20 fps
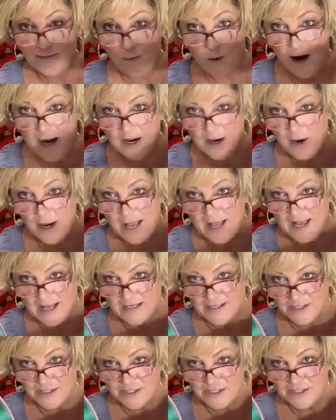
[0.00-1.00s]
is
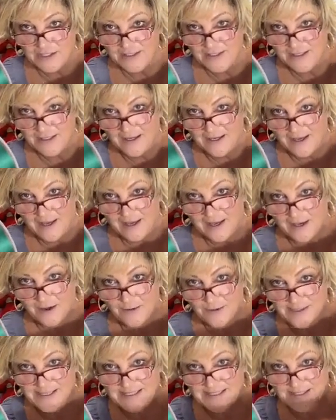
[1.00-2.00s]
wire-edged. I
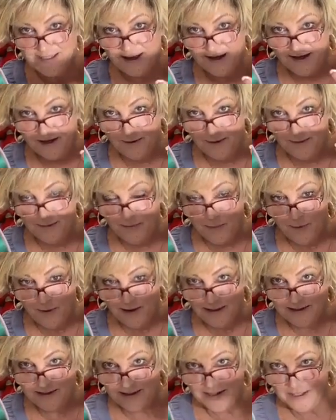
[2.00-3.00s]
always tell you,
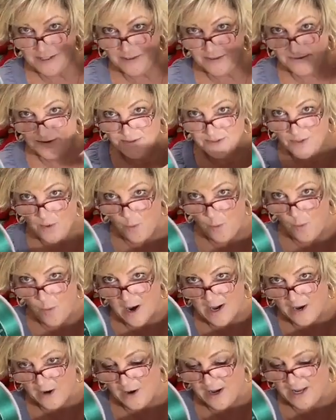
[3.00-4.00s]
important to use
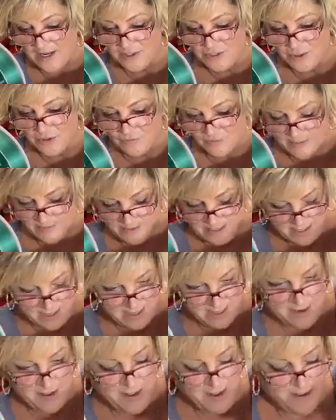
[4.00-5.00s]
wire-edged ribbon.